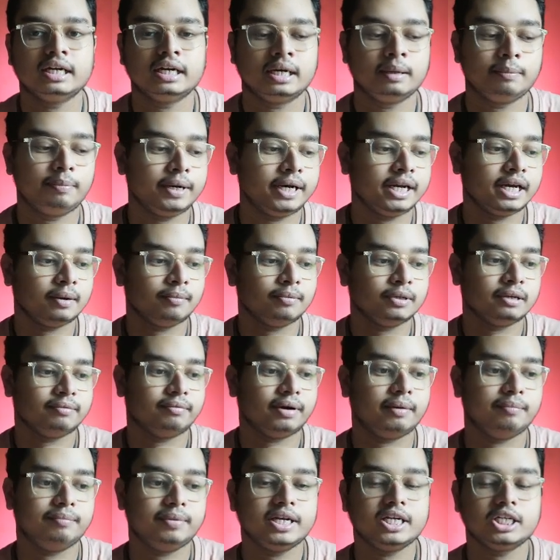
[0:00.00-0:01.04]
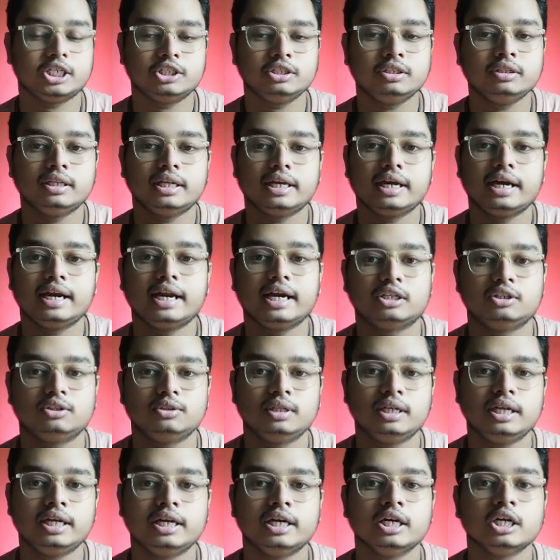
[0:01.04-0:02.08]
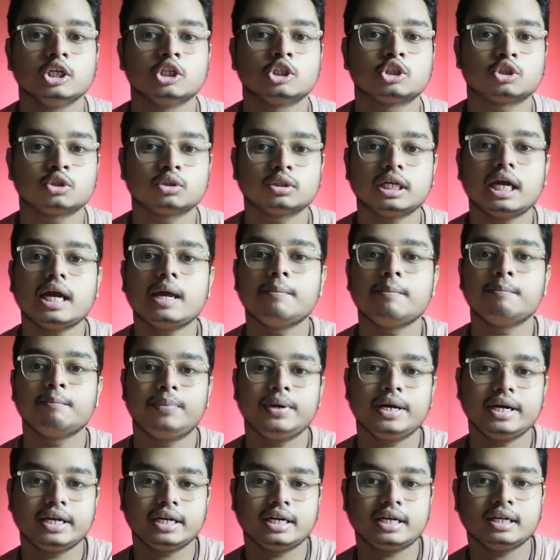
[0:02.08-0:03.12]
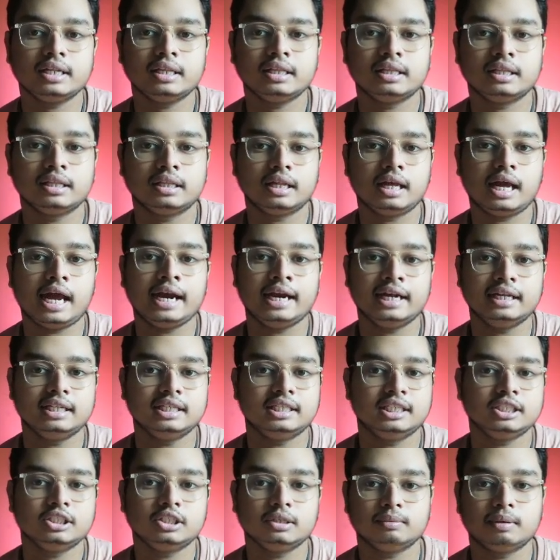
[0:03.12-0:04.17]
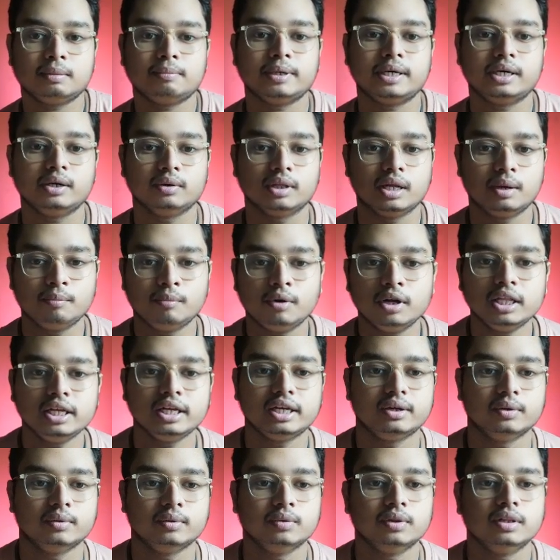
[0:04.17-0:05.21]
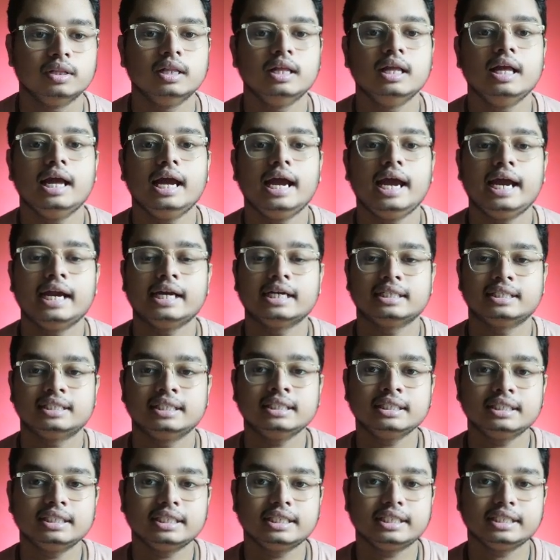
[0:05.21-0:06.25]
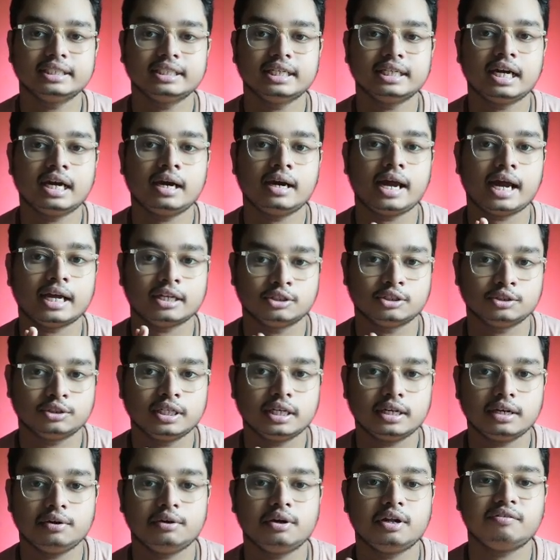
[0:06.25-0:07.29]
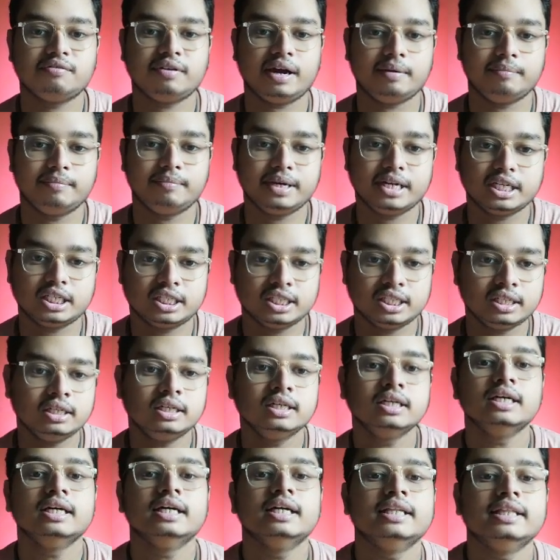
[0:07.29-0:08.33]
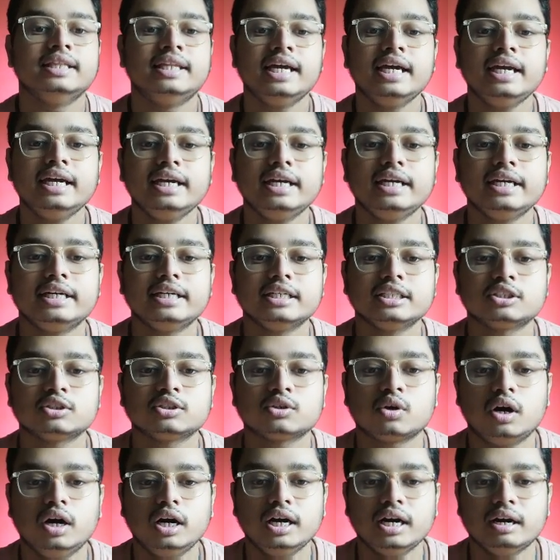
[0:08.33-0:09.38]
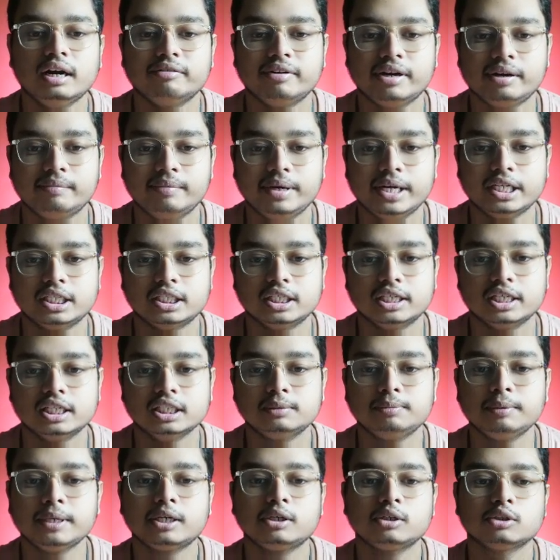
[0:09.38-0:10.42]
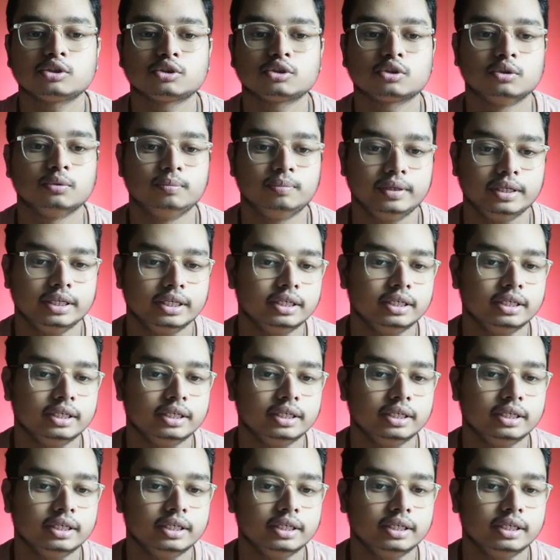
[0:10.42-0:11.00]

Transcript: depending upon the vibration they are actually show the empirical analysis of the particular molecule. And since it is associated with vibration, then it is called a vibrational spectroscopy.